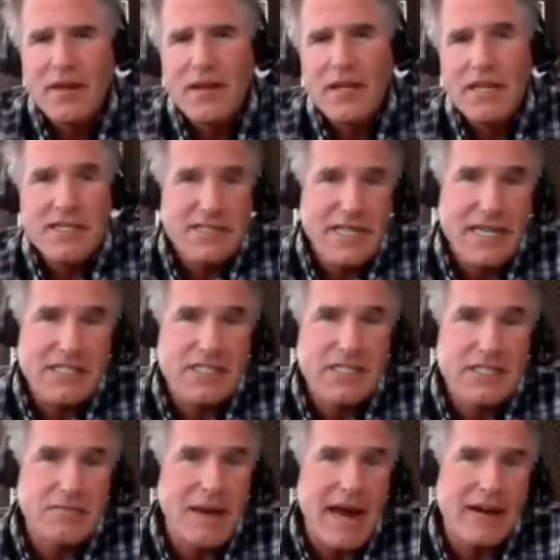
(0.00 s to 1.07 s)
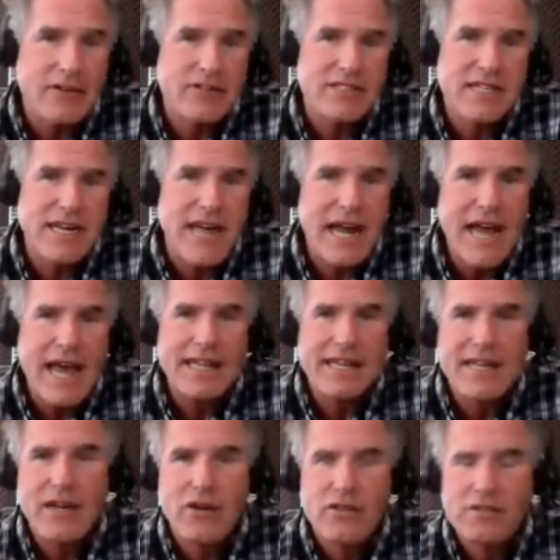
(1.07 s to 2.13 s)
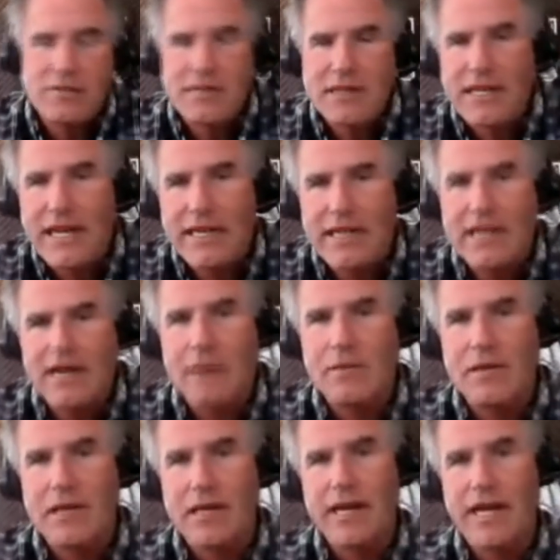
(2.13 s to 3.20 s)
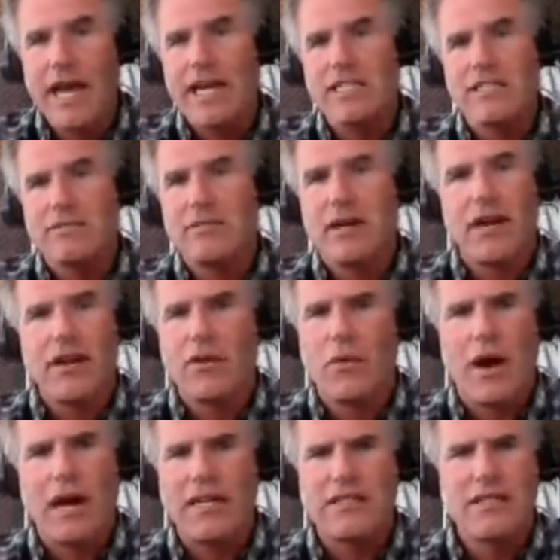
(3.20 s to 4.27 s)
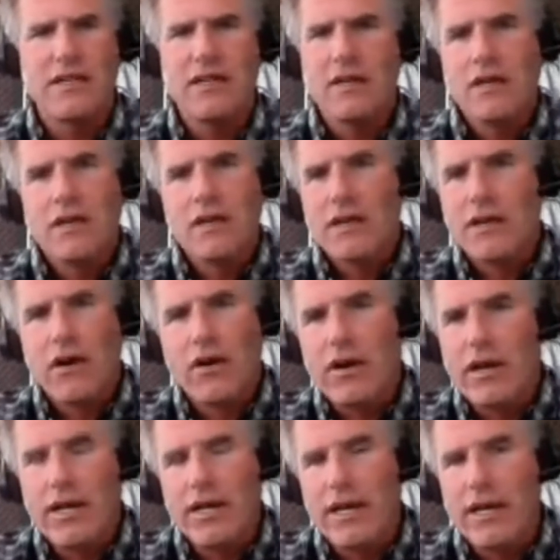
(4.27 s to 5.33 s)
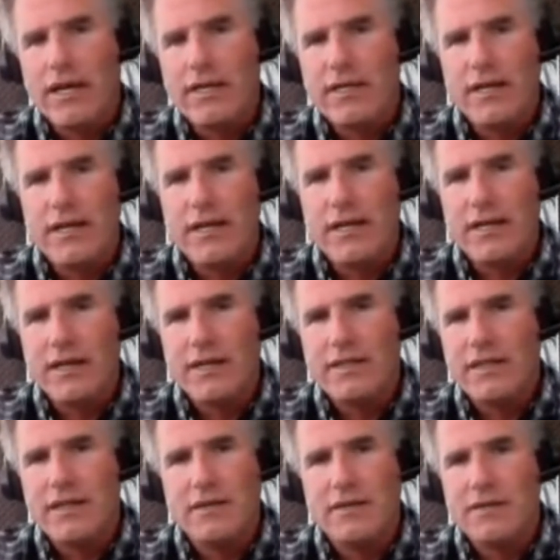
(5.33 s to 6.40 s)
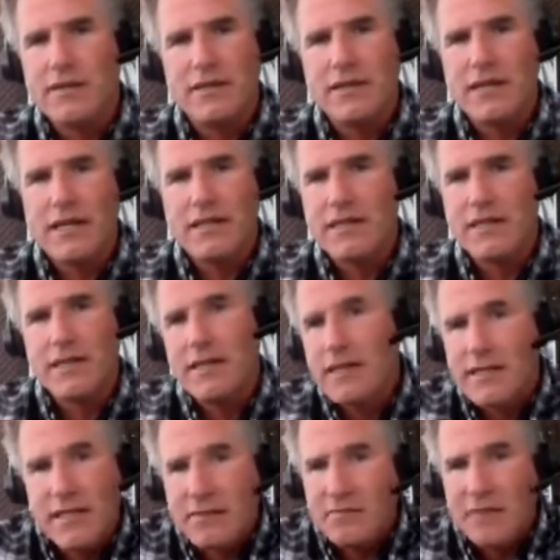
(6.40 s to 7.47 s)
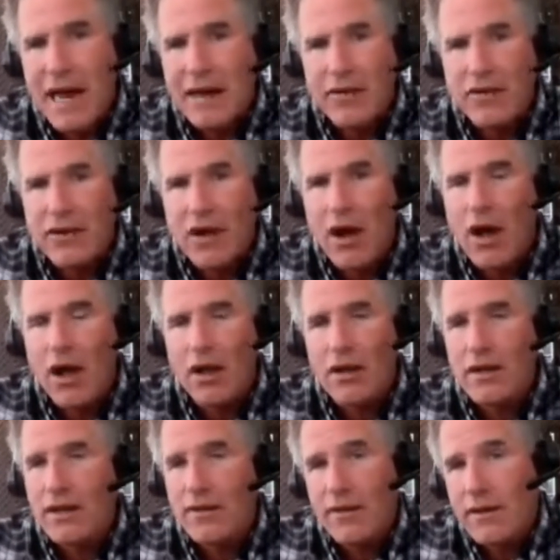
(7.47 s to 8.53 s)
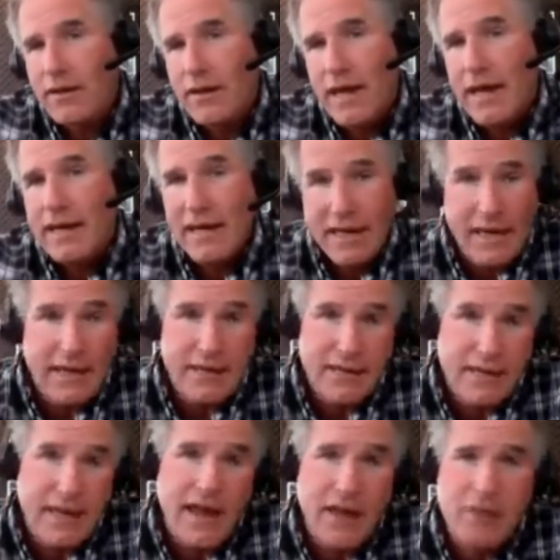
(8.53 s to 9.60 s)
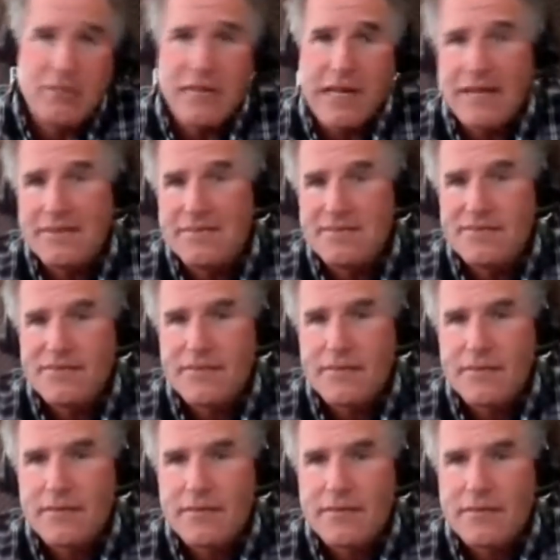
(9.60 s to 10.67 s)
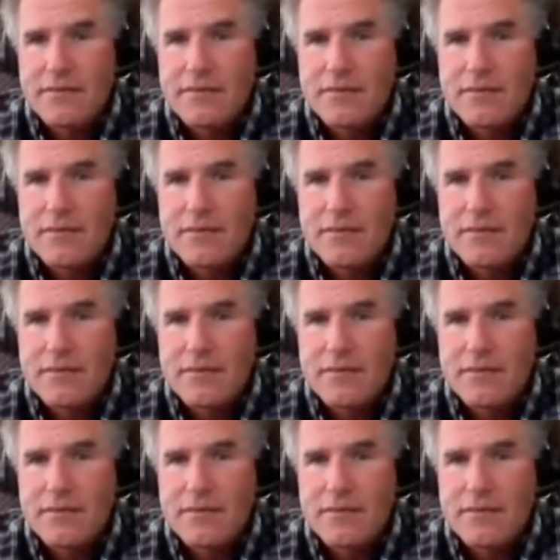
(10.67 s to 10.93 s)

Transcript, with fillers: contentious matters that I had that ultimately ended up in litigation. But otherwise, you know, it it, it, it didn't it it didn't matter at all, and and helped me. Mm. And of